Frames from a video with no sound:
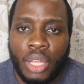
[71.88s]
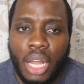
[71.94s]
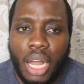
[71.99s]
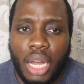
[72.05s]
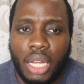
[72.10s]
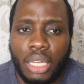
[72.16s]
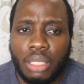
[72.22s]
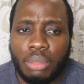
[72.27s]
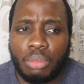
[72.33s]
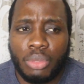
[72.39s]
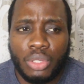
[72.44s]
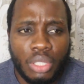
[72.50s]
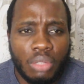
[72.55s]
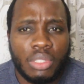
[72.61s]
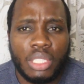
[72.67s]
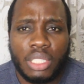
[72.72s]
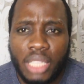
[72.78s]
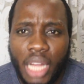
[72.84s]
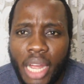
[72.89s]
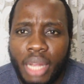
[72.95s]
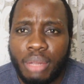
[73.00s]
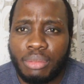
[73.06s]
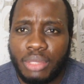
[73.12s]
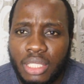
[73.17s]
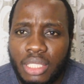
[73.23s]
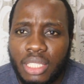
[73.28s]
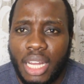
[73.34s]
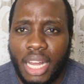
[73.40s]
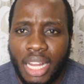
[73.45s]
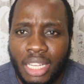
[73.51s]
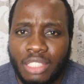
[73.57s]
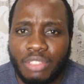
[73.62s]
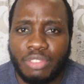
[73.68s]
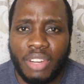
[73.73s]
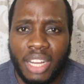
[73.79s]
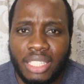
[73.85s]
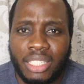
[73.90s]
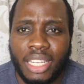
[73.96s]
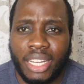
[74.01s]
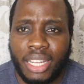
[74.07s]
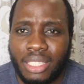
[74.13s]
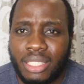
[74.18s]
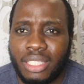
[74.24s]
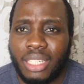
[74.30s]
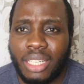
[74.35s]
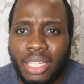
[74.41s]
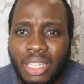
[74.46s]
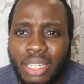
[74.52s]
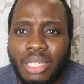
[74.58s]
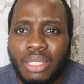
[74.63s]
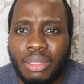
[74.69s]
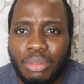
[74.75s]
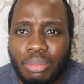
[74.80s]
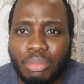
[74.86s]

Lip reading: And most of the times, as far as I can tell,